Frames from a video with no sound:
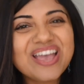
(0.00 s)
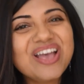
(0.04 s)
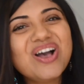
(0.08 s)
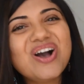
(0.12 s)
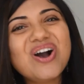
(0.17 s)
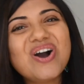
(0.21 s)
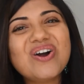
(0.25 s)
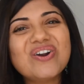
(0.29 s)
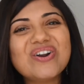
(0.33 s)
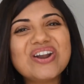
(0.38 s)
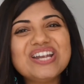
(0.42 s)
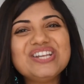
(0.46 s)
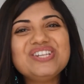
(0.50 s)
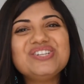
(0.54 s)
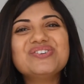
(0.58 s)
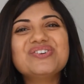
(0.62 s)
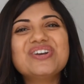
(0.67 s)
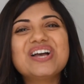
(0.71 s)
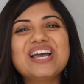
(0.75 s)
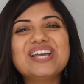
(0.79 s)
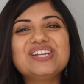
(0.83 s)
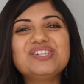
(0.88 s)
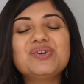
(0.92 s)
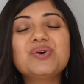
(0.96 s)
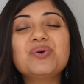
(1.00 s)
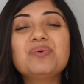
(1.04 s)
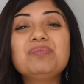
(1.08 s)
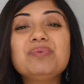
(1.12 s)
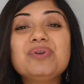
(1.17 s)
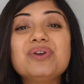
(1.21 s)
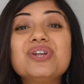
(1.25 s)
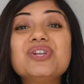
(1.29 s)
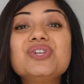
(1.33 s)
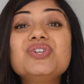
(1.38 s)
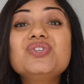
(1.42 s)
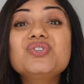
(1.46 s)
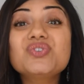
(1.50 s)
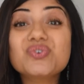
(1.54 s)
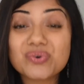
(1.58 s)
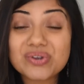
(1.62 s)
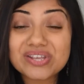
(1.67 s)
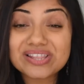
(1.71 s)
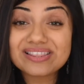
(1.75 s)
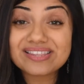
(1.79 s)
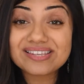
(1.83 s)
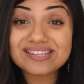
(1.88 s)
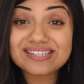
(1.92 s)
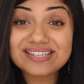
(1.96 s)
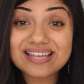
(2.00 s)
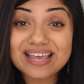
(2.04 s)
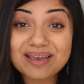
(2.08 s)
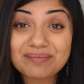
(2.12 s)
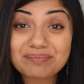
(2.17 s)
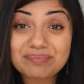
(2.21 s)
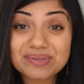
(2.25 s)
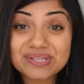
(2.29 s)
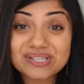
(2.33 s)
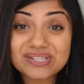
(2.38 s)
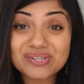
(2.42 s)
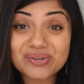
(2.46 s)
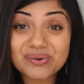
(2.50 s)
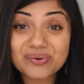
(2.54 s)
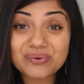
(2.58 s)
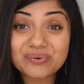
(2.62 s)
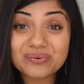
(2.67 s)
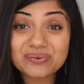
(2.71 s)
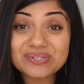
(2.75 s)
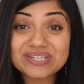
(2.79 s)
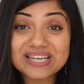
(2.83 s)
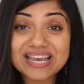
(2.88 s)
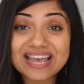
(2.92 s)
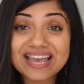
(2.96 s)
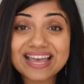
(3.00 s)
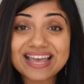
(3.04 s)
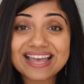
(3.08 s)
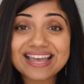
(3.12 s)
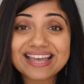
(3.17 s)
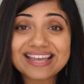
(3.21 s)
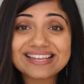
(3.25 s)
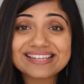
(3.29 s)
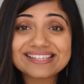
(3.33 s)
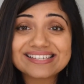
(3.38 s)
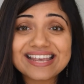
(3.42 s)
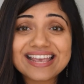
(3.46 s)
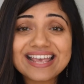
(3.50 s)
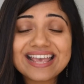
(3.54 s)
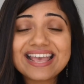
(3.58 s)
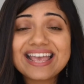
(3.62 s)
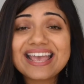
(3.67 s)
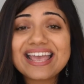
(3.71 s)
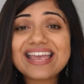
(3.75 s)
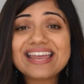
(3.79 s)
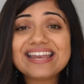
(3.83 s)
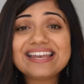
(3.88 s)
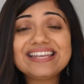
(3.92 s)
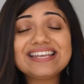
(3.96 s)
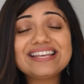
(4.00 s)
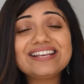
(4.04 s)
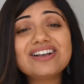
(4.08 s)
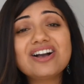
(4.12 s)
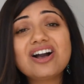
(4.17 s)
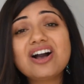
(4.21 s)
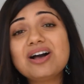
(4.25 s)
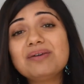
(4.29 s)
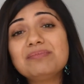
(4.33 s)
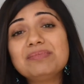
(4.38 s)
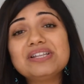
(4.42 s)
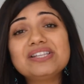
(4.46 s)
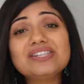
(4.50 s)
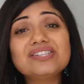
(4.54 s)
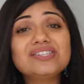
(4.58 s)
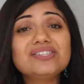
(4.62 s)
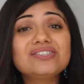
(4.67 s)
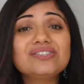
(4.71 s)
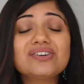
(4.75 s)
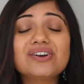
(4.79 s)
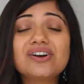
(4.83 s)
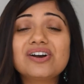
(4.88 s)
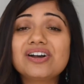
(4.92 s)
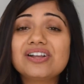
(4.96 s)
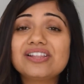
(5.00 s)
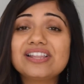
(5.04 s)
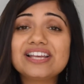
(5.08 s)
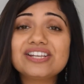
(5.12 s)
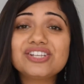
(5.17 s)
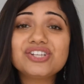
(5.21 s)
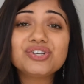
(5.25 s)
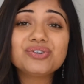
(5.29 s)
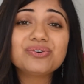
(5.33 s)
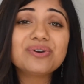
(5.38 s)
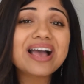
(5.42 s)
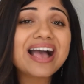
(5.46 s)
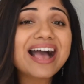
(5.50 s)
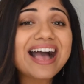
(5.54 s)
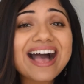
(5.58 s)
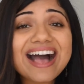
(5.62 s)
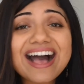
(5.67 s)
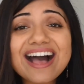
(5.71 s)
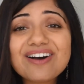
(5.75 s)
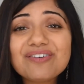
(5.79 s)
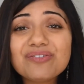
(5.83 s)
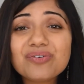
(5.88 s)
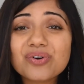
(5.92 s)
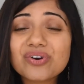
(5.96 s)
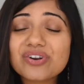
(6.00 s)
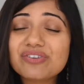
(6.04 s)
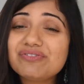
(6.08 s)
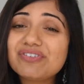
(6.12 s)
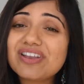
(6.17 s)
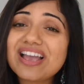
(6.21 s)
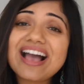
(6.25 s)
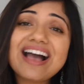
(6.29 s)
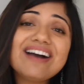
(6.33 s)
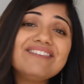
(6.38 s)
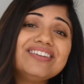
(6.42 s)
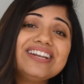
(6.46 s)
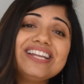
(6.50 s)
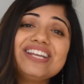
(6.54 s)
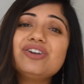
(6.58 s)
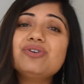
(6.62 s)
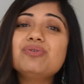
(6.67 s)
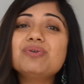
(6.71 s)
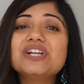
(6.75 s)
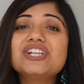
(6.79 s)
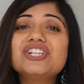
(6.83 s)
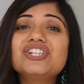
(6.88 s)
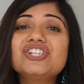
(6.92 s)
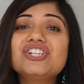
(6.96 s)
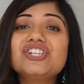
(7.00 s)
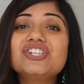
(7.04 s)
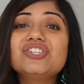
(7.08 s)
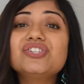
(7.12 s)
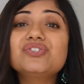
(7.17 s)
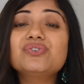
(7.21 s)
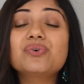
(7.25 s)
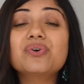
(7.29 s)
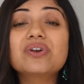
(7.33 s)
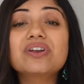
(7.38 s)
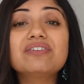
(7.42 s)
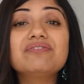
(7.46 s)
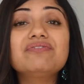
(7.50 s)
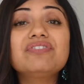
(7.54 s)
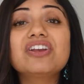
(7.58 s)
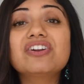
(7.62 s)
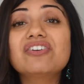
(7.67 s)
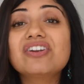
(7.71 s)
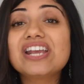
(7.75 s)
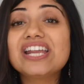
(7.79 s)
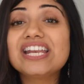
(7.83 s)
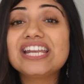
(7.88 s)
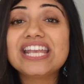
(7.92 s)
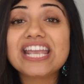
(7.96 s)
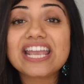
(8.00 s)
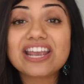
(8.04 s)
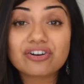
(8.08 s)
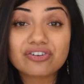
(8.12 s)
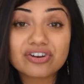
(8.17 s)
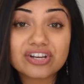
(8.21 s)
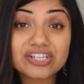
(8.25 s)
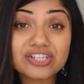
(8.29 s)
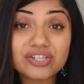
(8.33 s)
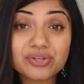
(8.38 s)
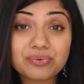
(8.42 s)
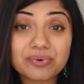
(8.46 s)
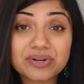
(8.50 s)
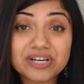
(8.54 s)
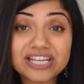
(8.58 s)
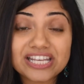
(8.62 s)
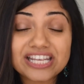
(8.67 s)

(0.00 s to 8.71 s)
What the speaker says: All right, you guys, hope you enjoyed this episode, and any comments that you have, or if you have any questions, or if there are any areas you want to